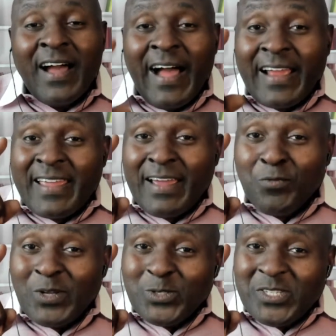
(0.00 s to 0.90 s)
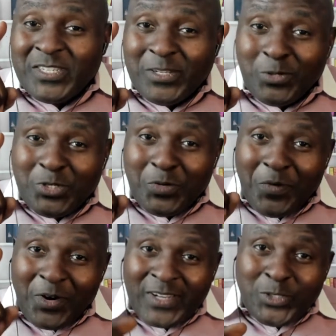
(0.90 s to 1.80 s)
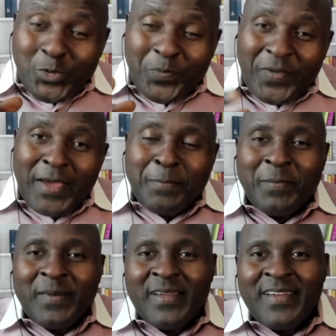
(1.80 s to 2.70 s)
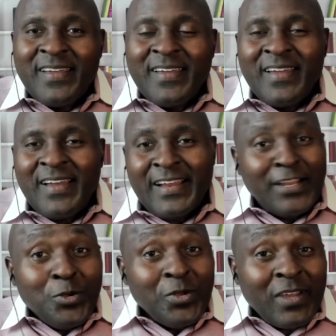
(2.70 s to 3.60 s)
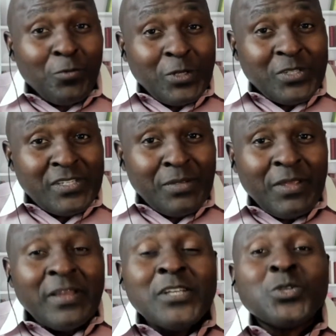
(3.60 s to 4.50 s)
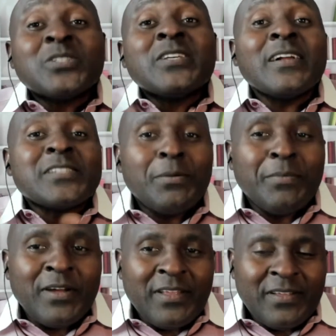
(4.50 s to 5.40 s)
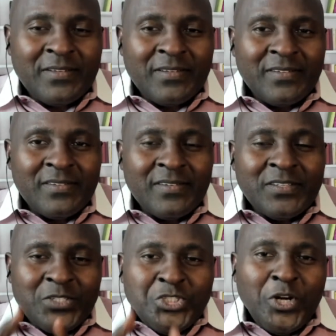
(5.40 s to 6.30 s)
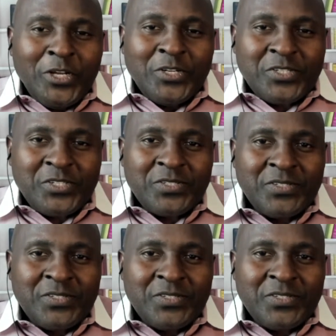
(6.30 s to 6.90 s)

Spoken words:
I can't wait to see you tomorrow at 2 p.m. And I know you can't wait to see me. So tell somebody, join us.